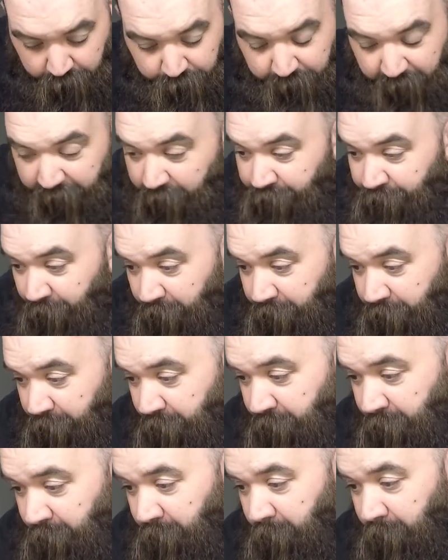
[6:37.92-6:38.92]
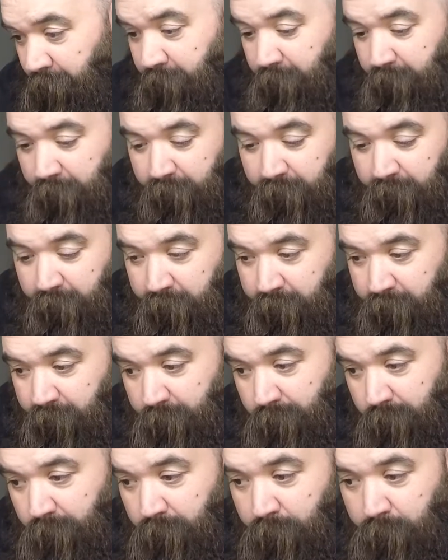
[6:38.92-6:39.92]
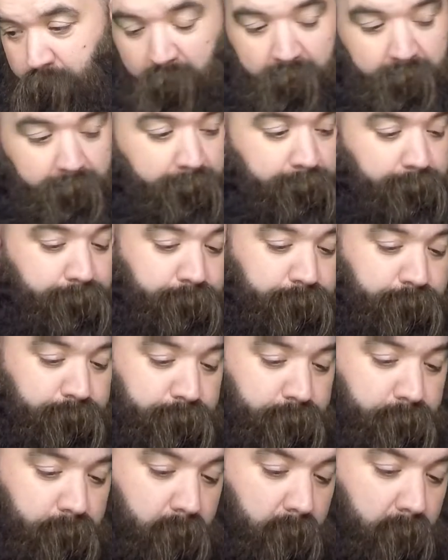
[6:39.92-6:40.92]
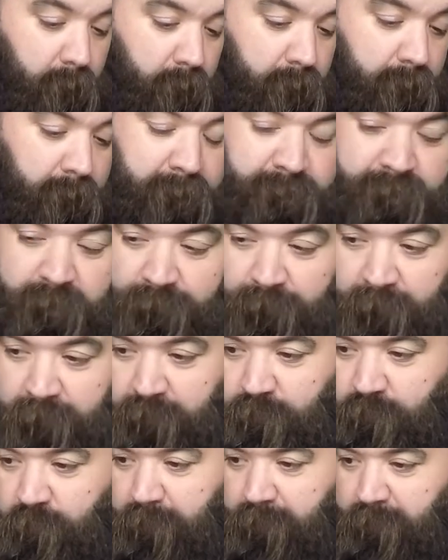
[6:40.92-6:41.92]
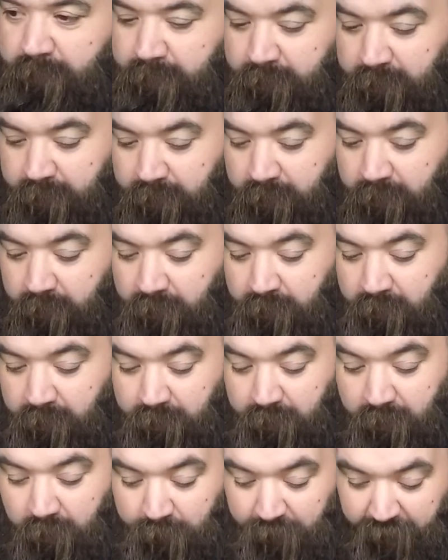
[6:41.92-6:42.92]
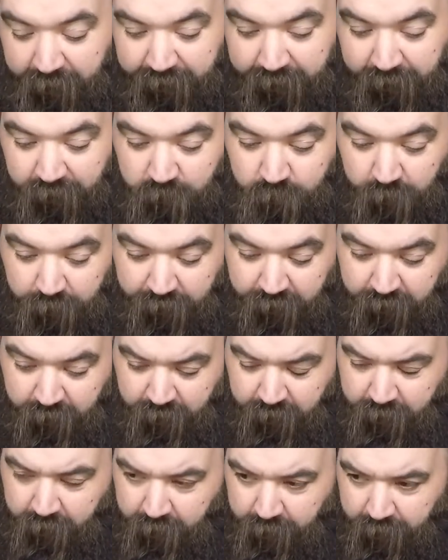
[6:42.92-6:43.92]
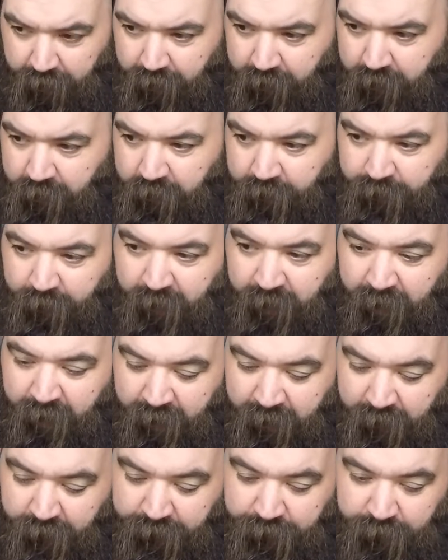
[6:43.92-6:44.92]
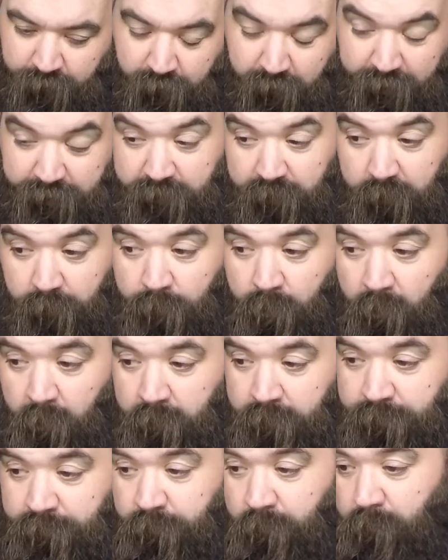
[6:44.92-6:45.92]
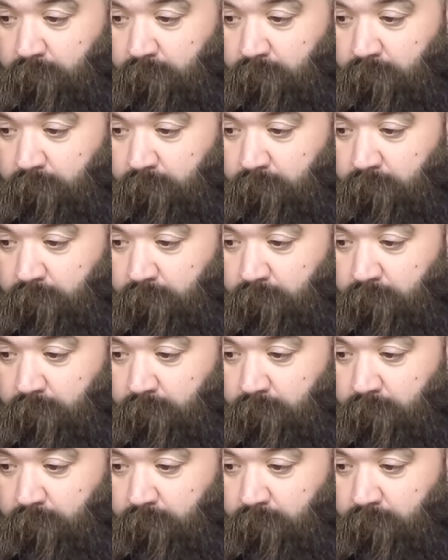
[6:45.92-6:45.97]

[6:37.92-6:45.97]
make it fun. Um, but that's it for this week. Uh, come back next week, and if I have the rest of the parts for